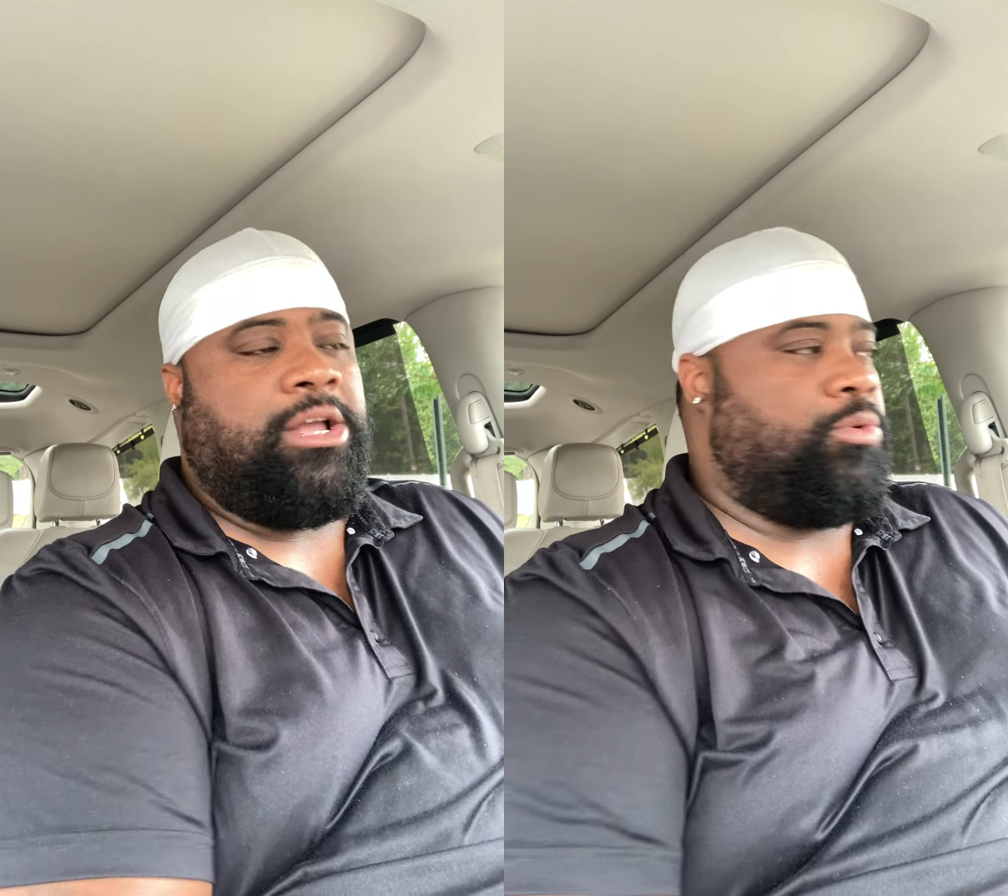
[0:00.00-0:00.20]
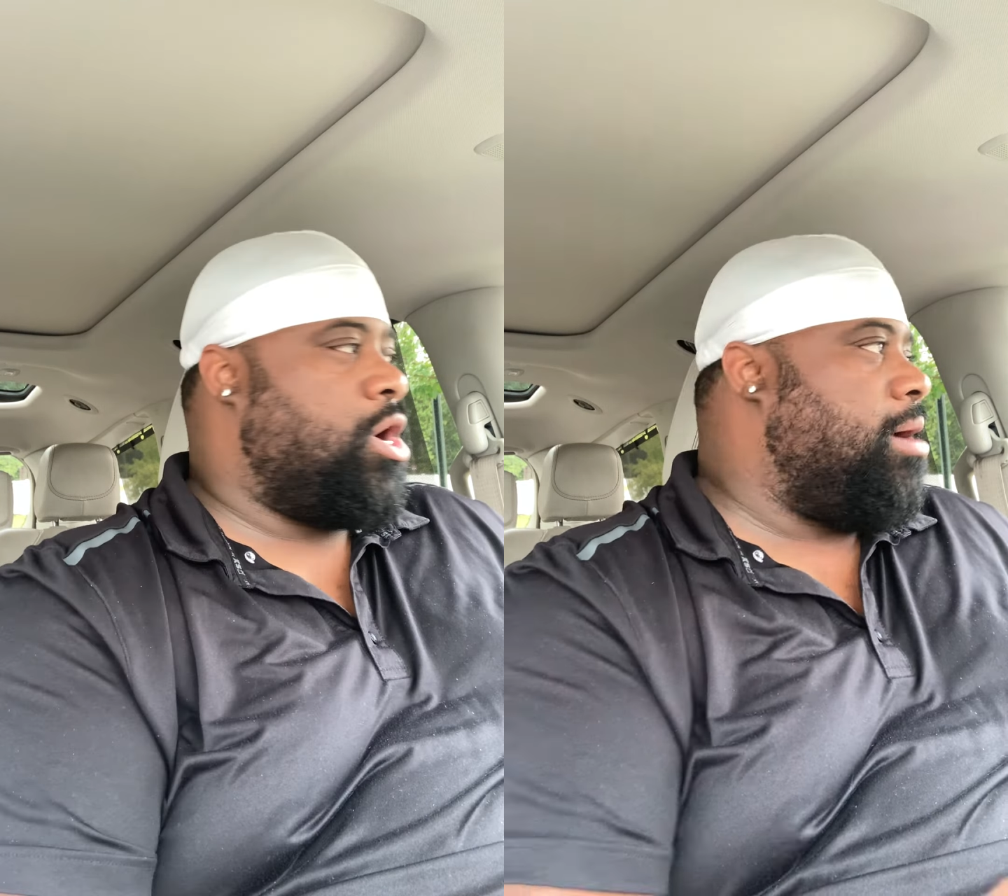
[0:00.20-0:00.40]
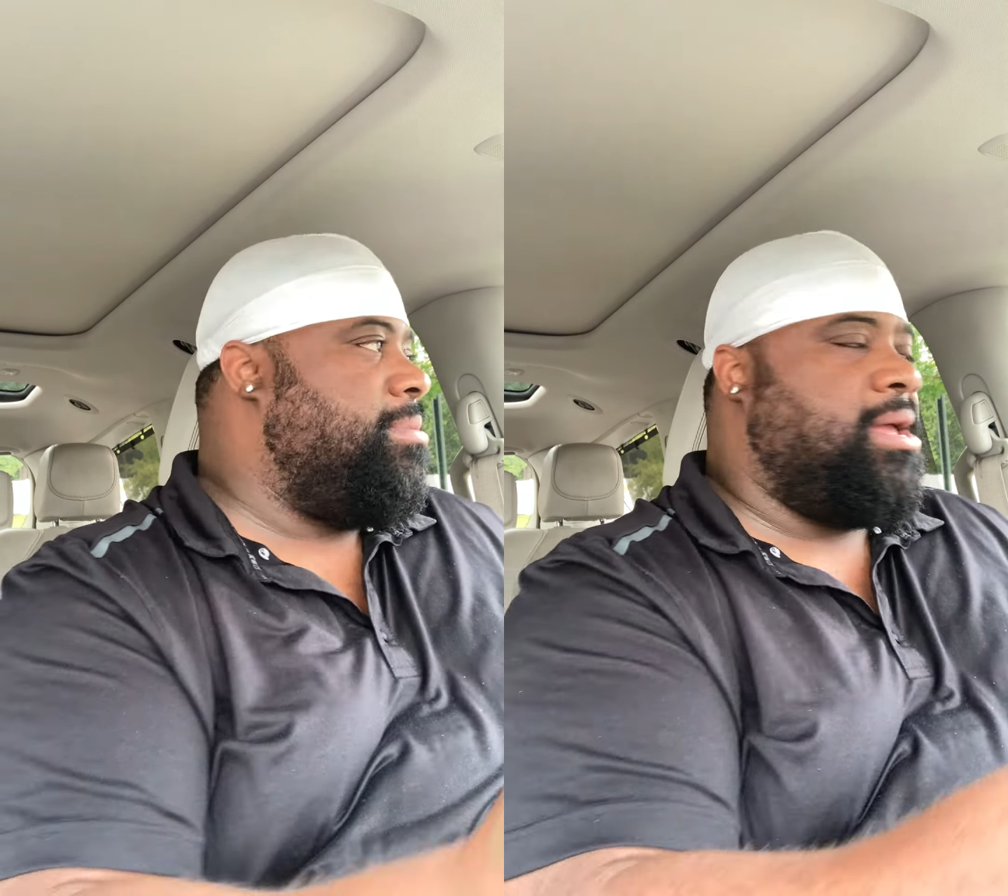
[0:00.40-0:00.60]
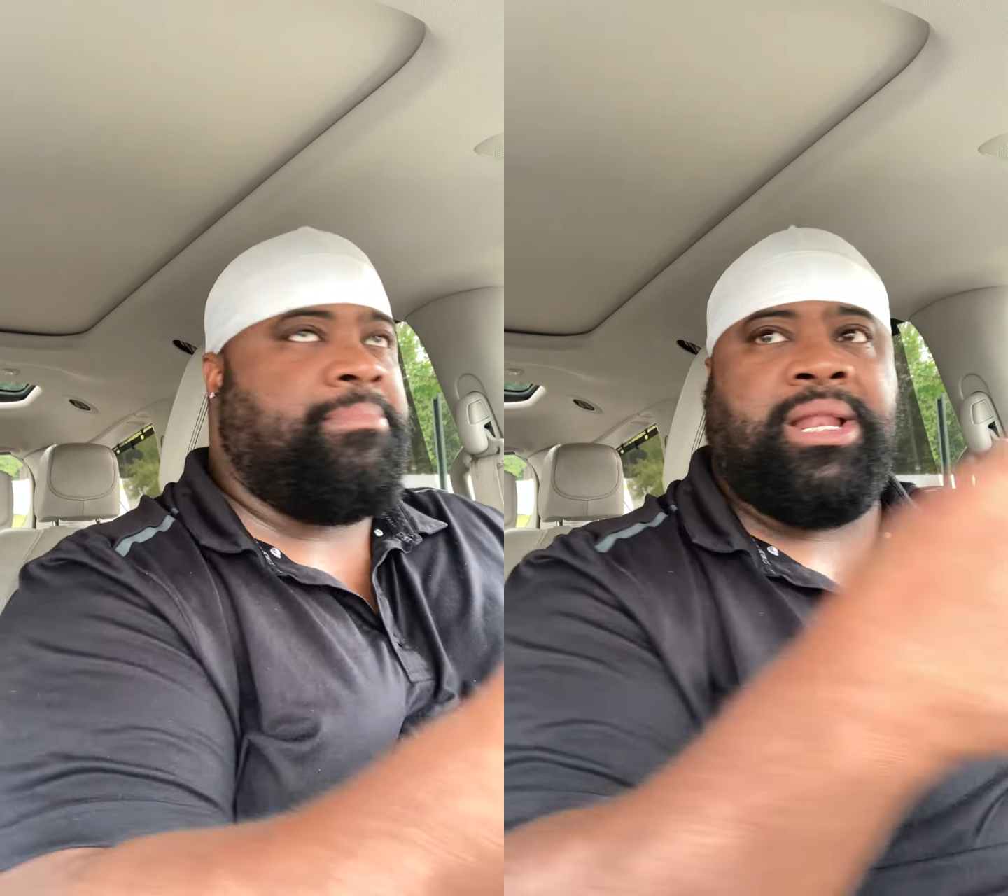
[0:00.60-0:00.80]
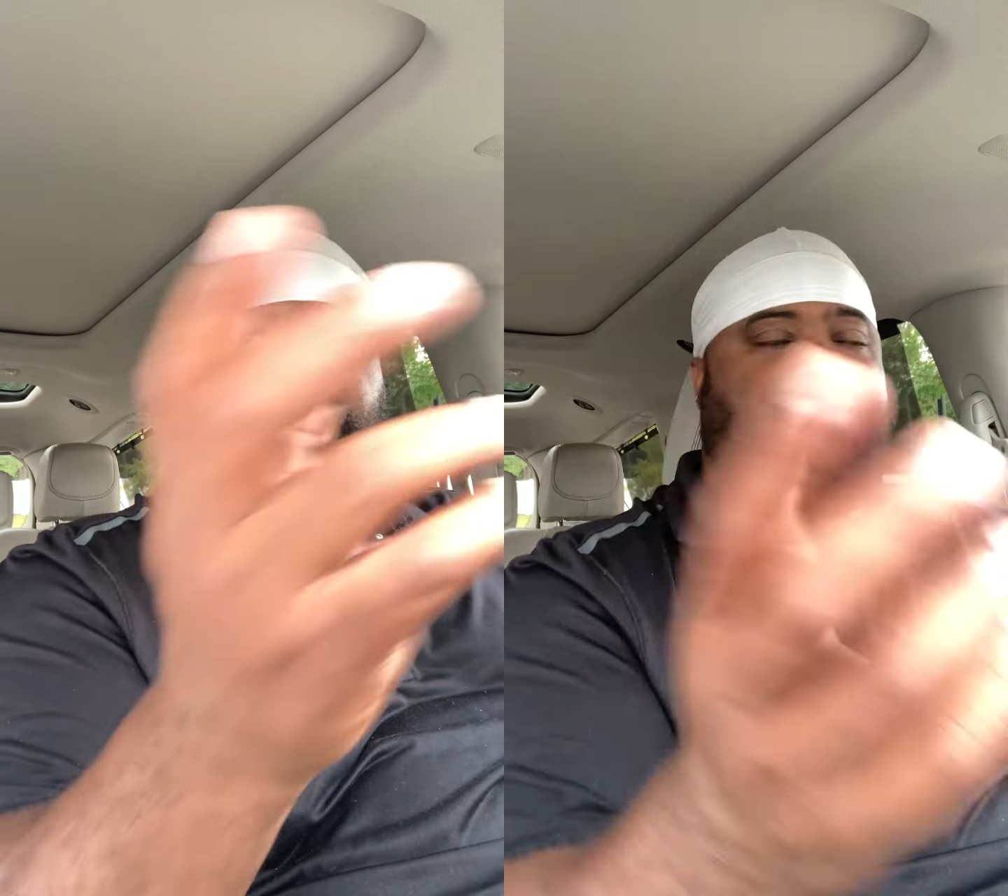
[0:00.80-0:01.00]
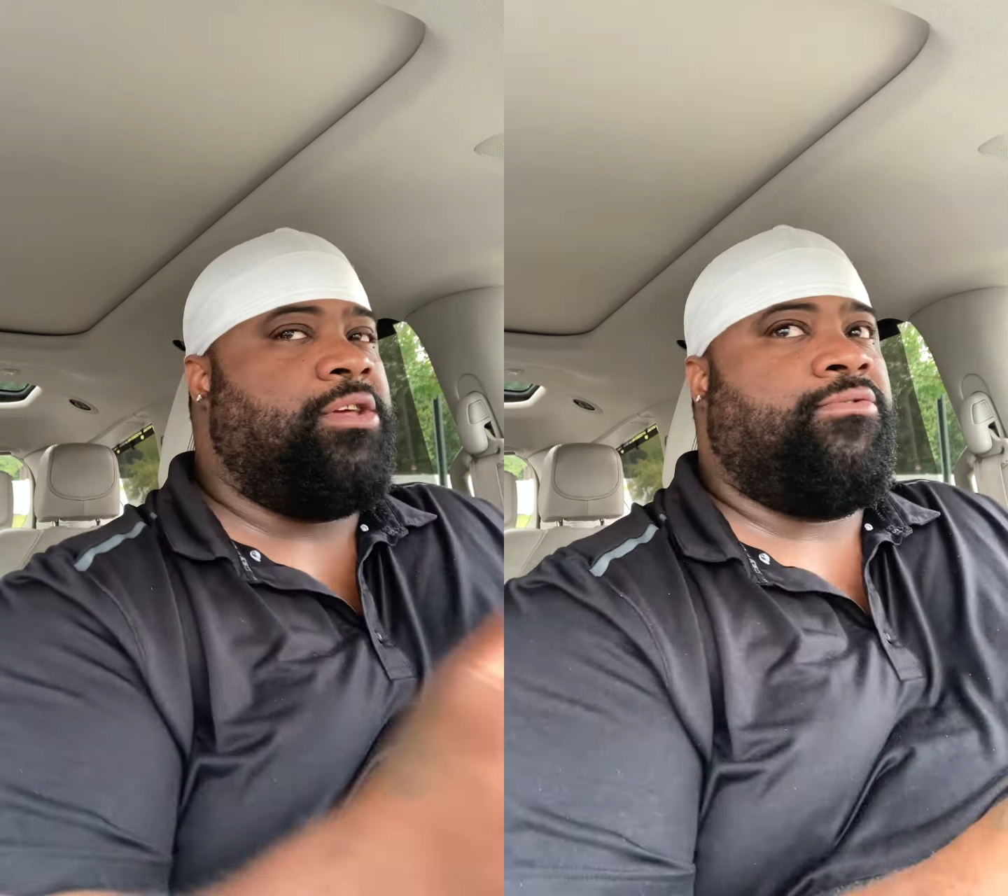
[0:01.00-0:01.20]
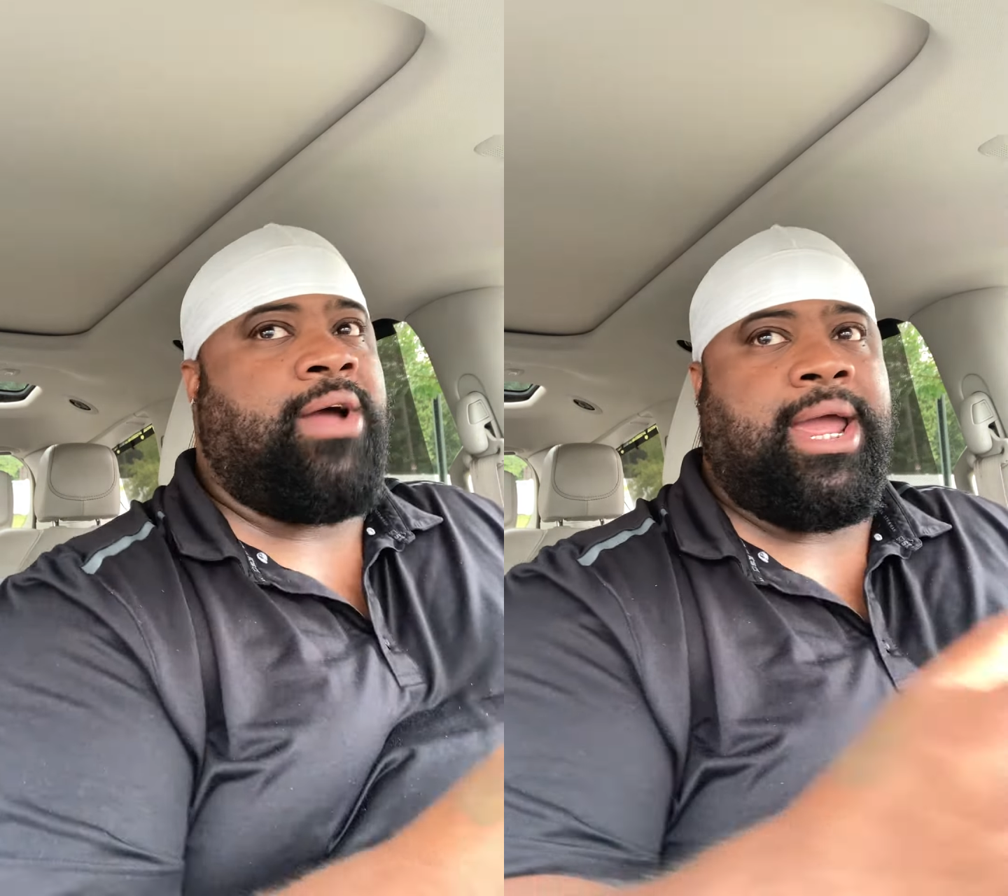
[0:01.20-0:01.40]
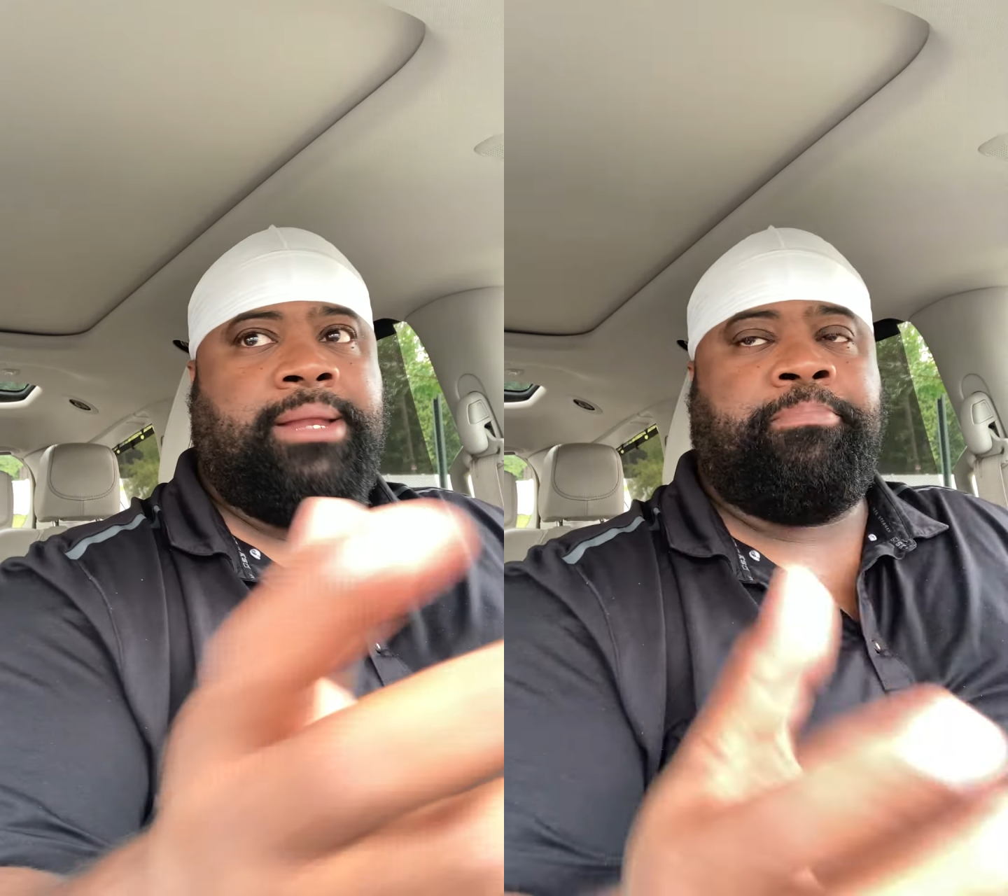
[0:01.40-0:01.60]
were coming at me left and
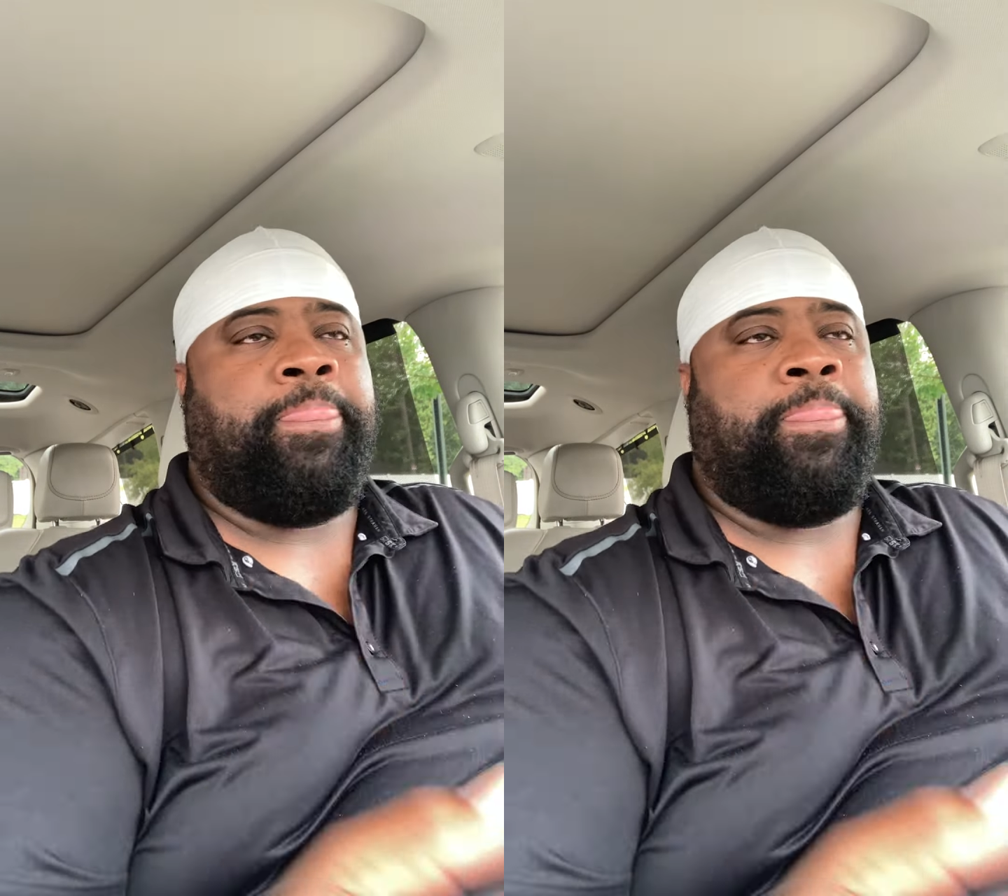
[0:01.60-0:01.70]
right.